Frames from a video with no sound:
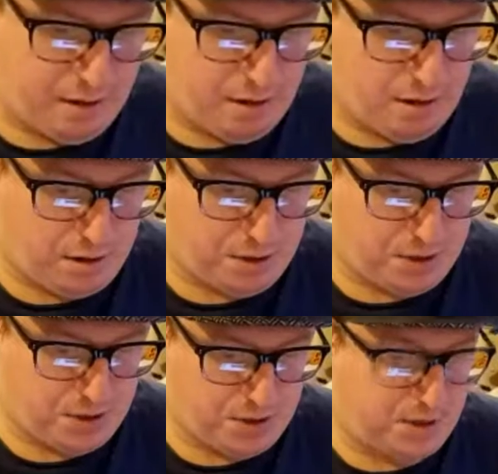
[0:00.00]
not
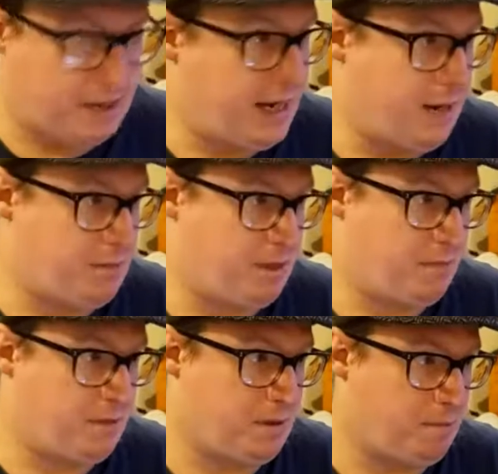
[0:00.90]
just the names
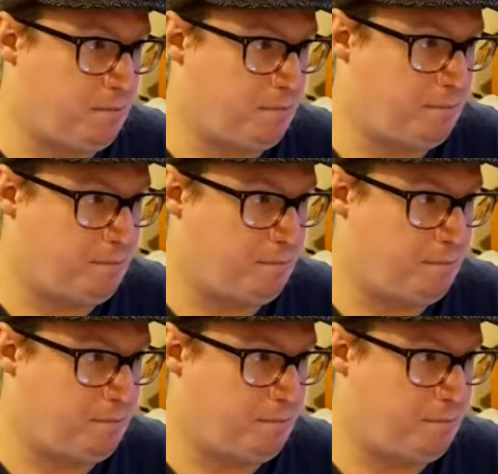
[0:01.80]
of them.